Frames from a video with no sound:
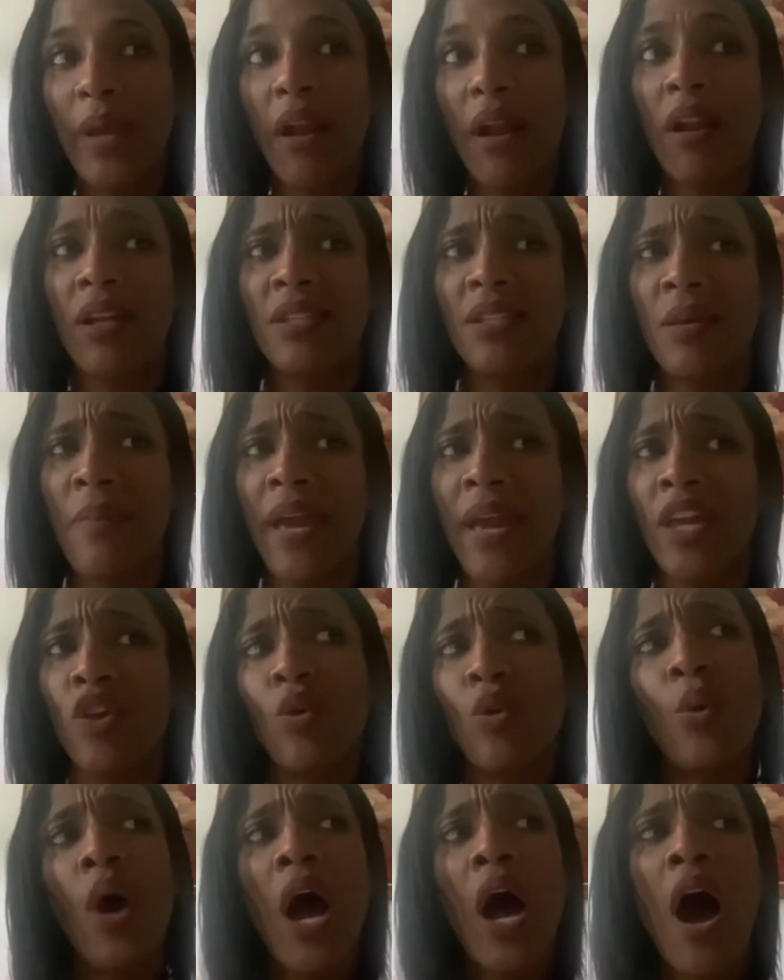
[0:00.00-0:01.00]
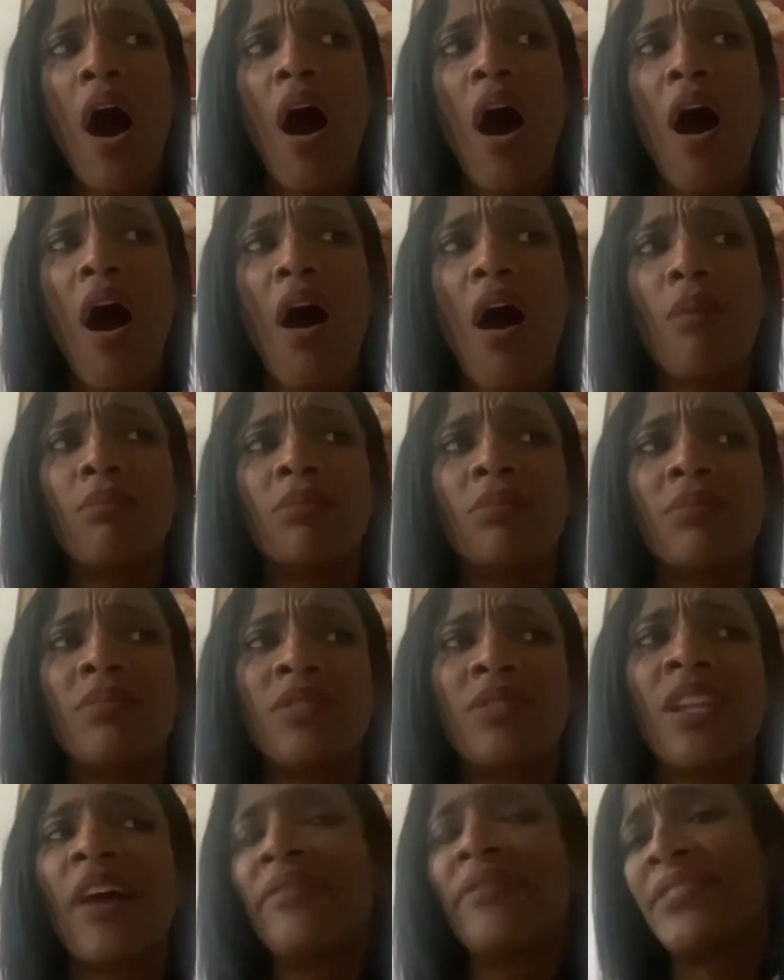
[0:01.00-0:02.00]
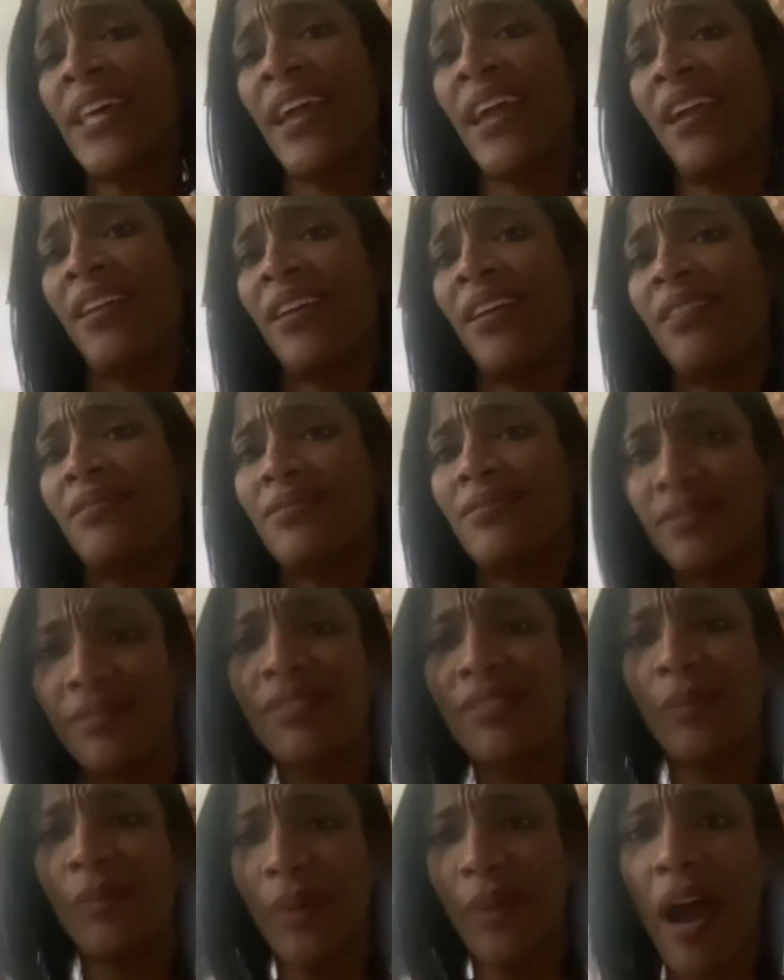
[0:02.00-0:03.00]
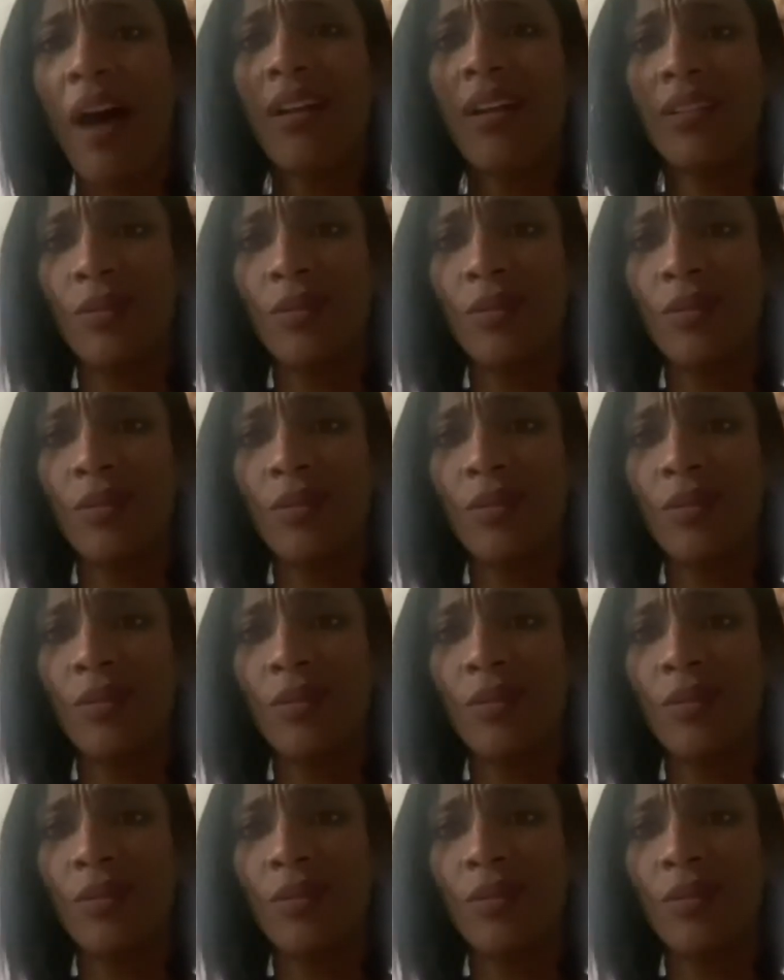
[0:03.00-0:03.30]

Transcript: it to make you love saying it, to be honest with